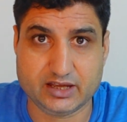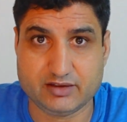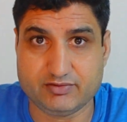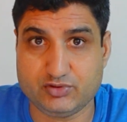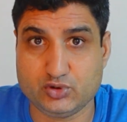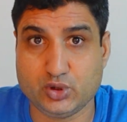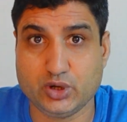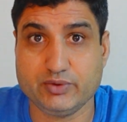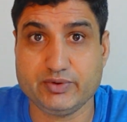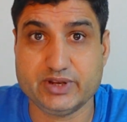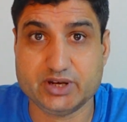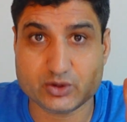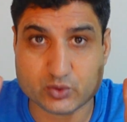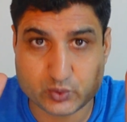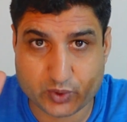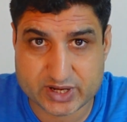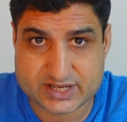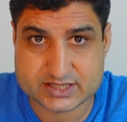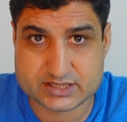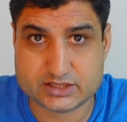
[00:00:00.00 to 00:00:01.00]
If you have any
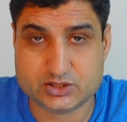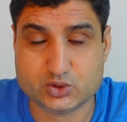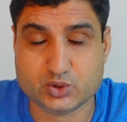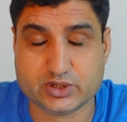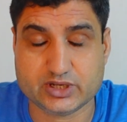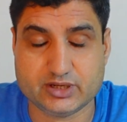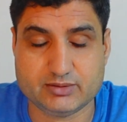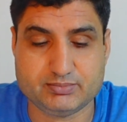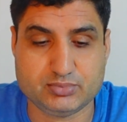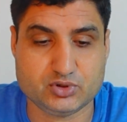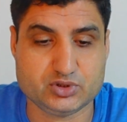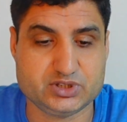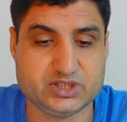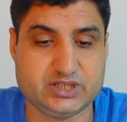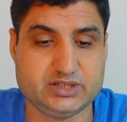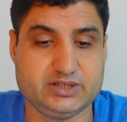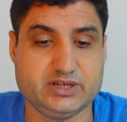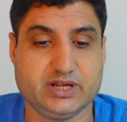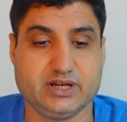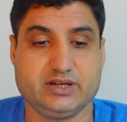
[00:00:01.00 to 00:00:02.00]
question, you can put
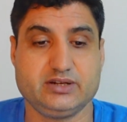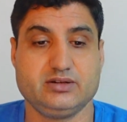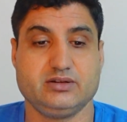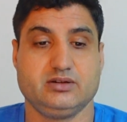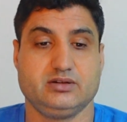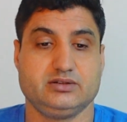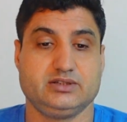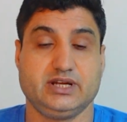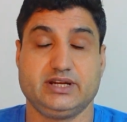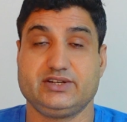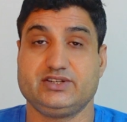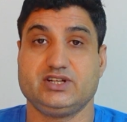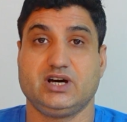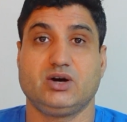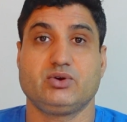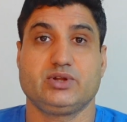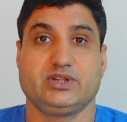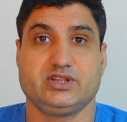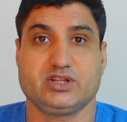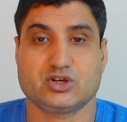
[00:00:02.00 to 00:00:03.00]
that
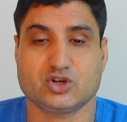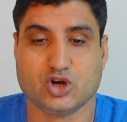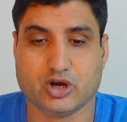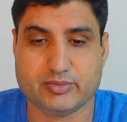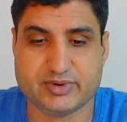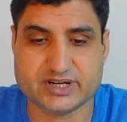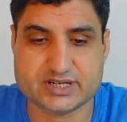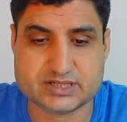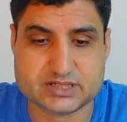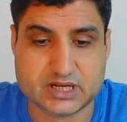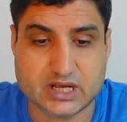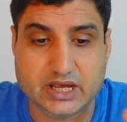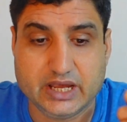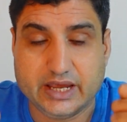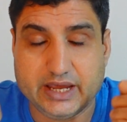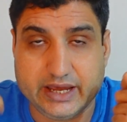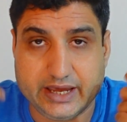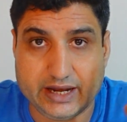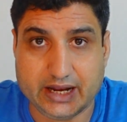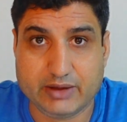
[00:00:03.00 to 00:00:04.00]
down in the comments,
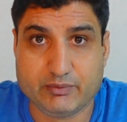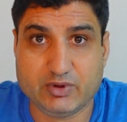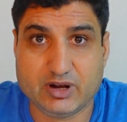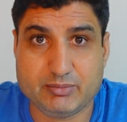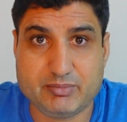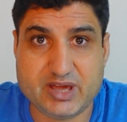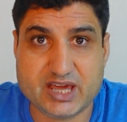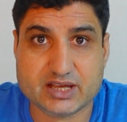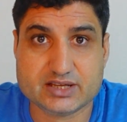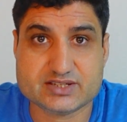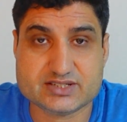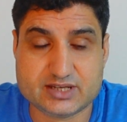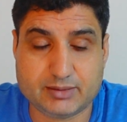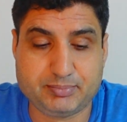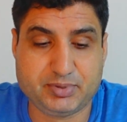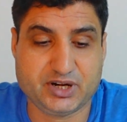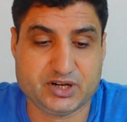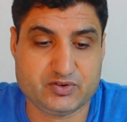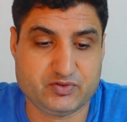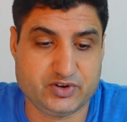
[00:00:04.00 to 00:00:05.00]
and I will make
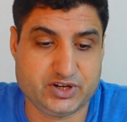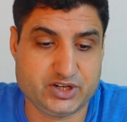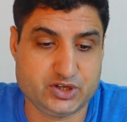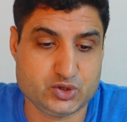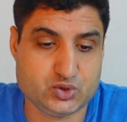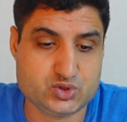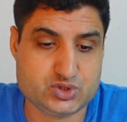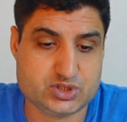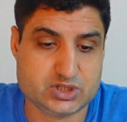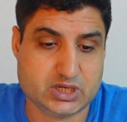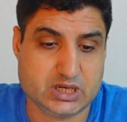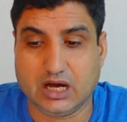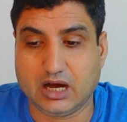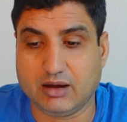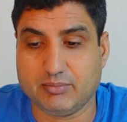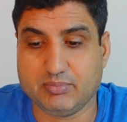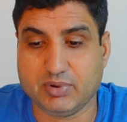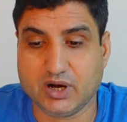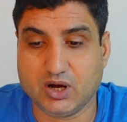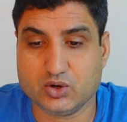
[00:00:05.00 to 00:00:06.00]
separate videos
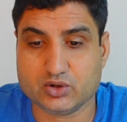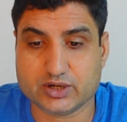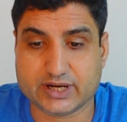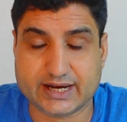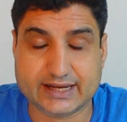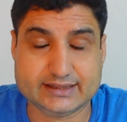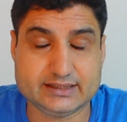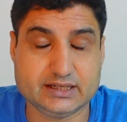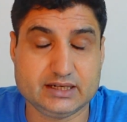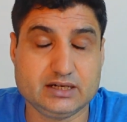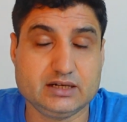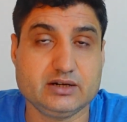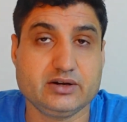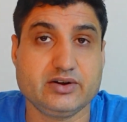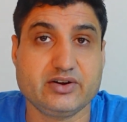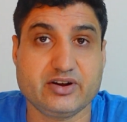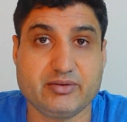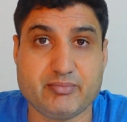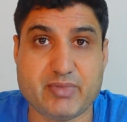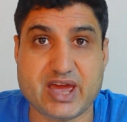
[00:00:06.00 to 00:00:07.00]
about other
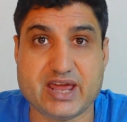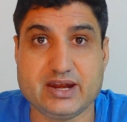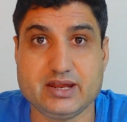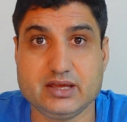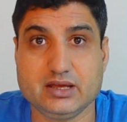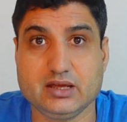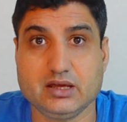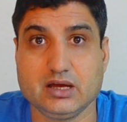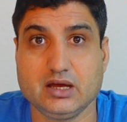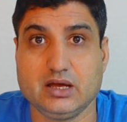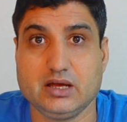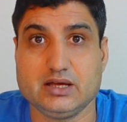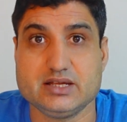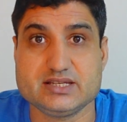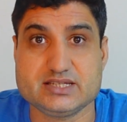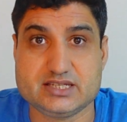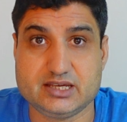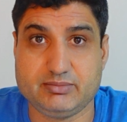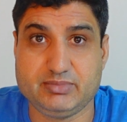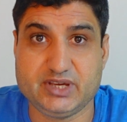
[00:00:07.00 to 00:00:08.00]
remaining
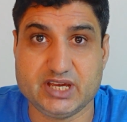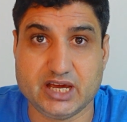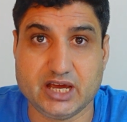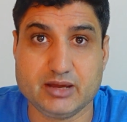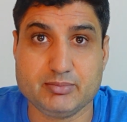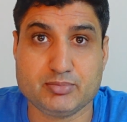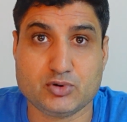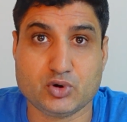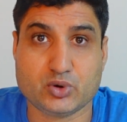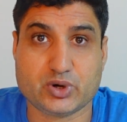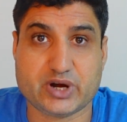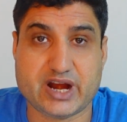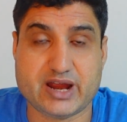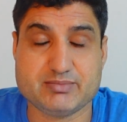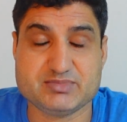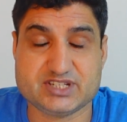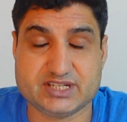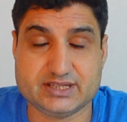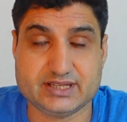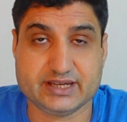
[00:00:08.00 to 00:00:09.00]
CBI
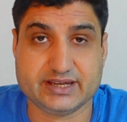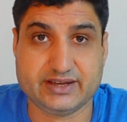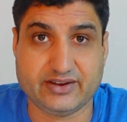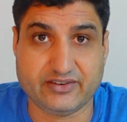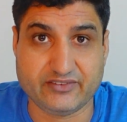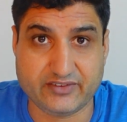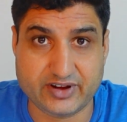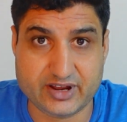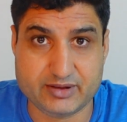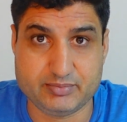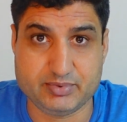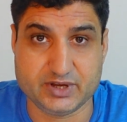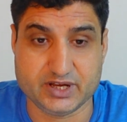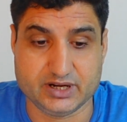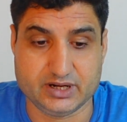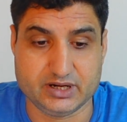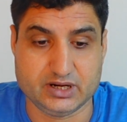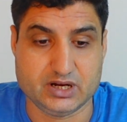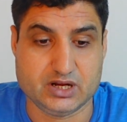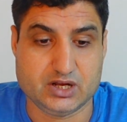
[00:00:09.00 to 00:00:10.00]
programs in the
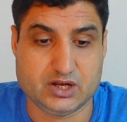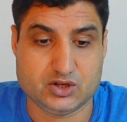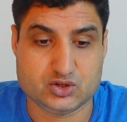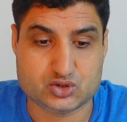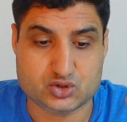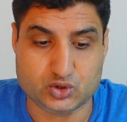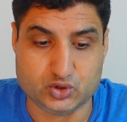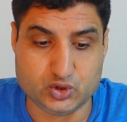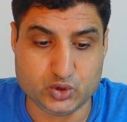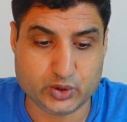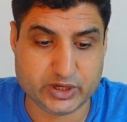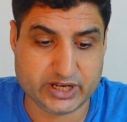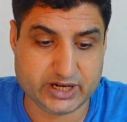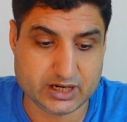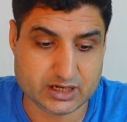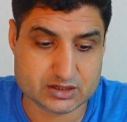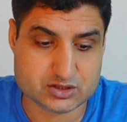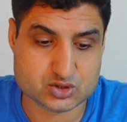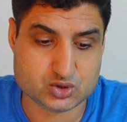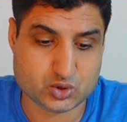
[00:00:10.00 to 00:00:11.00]
Caribbean, so you can
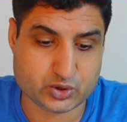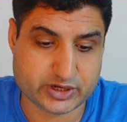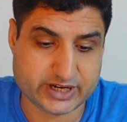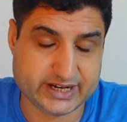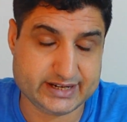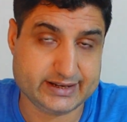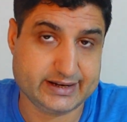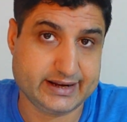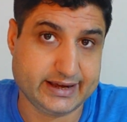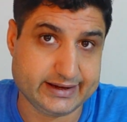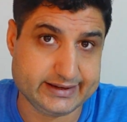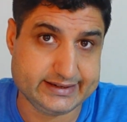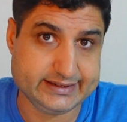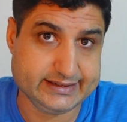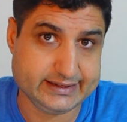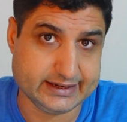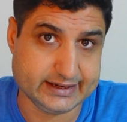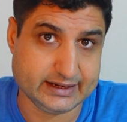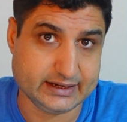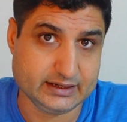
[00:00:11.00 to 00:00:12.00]
also get an
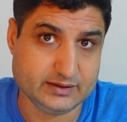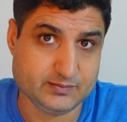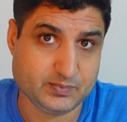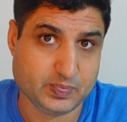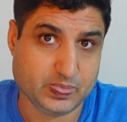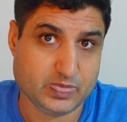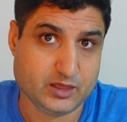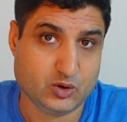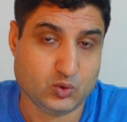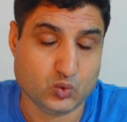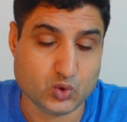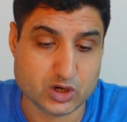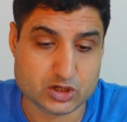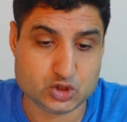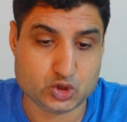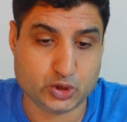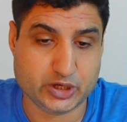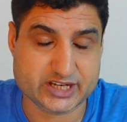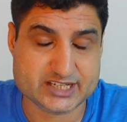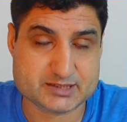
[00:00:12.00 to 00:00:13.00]
idea
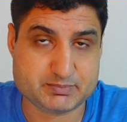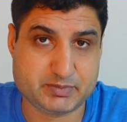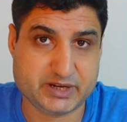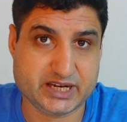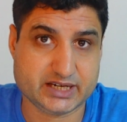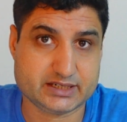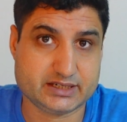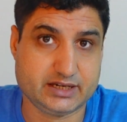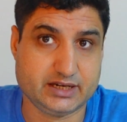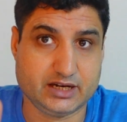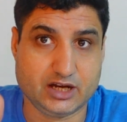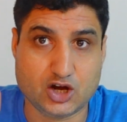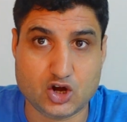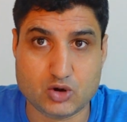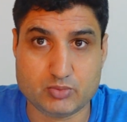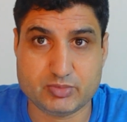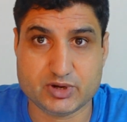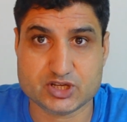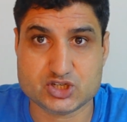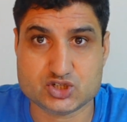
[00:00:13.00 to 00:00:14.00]
what to expect and how
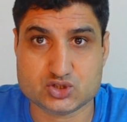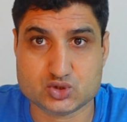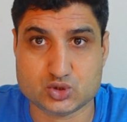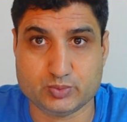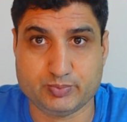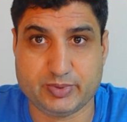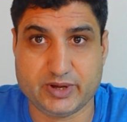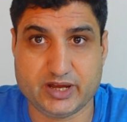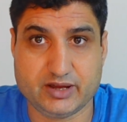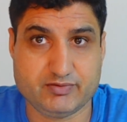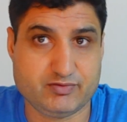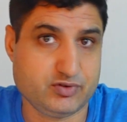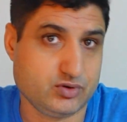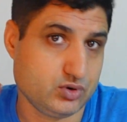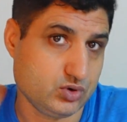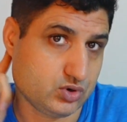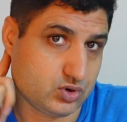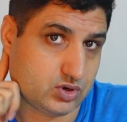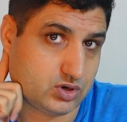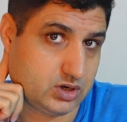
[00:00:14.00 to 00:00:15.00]
much to pay
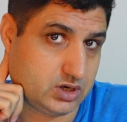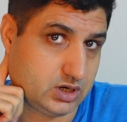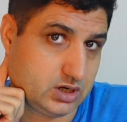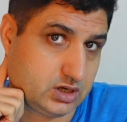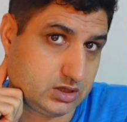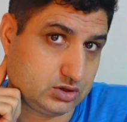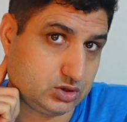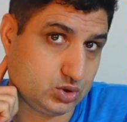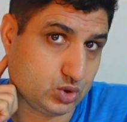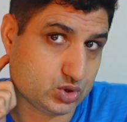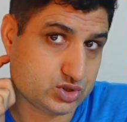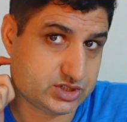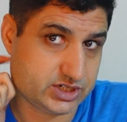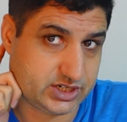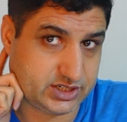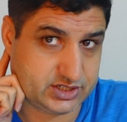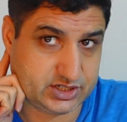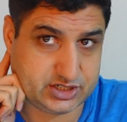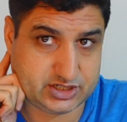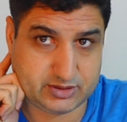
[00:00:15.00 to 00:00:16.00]
for those
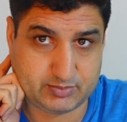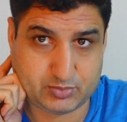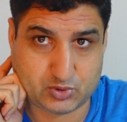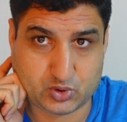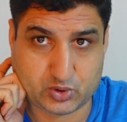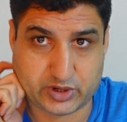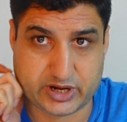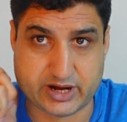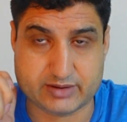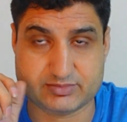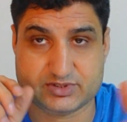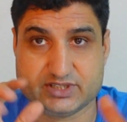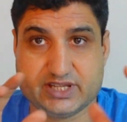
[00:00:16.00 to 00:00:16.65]
citizenship programs.